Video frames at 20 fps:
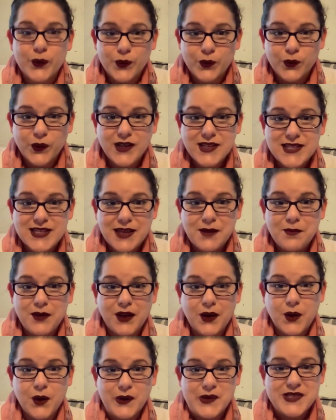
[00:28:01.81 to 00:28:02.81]
redeeming
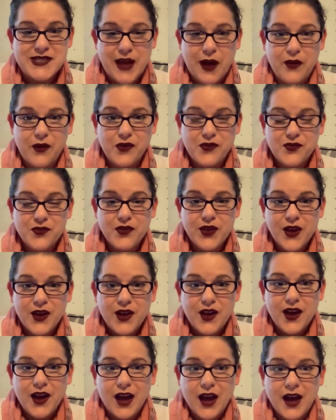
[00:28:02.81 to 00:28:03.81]
herself
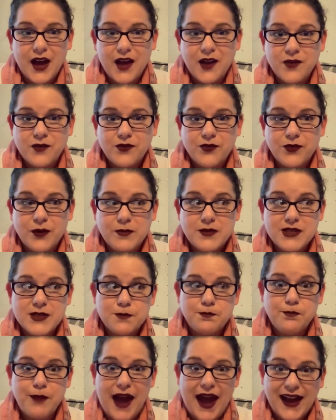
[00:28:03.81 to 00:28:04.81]
from this
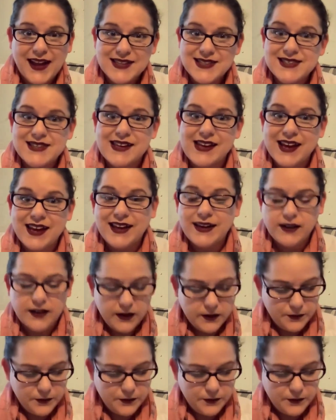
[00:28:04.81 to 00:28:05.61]
backslide.